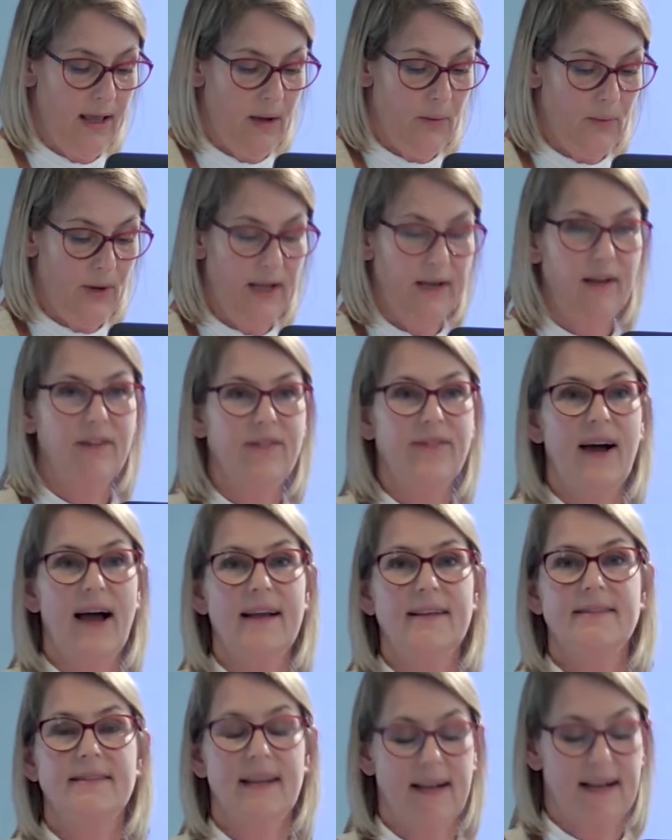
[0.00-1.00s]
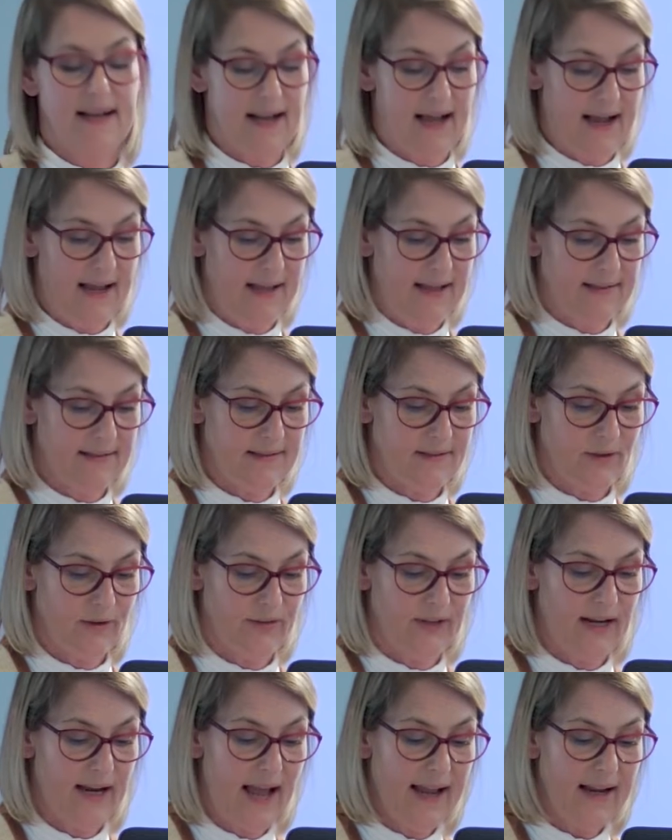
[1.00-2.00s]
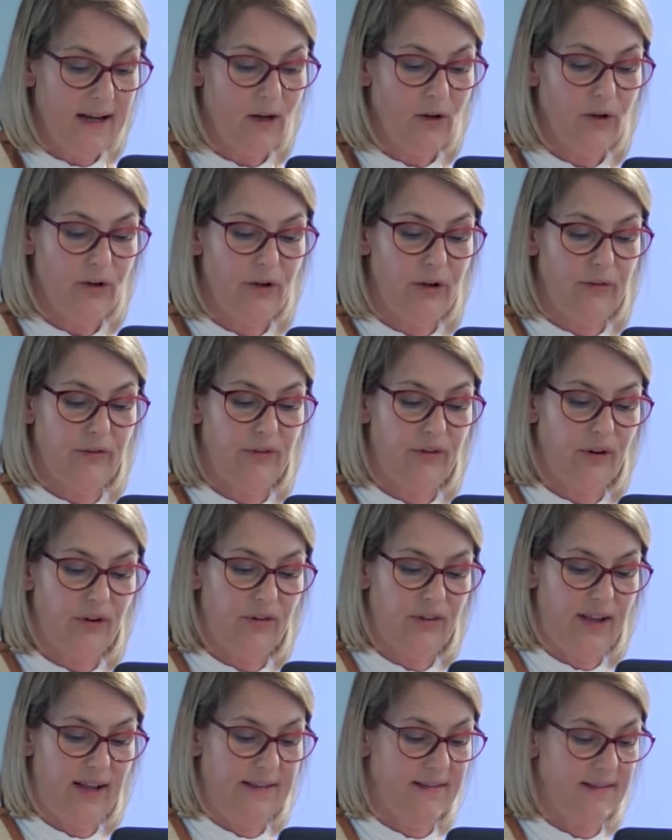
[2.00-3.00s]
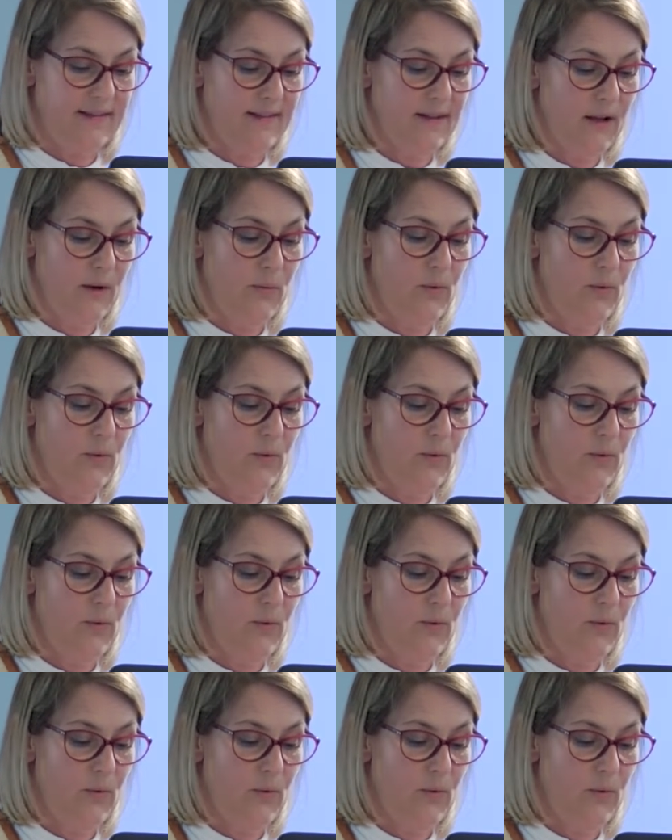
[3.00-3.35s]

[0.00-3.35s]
when advising clients on the likelihood of success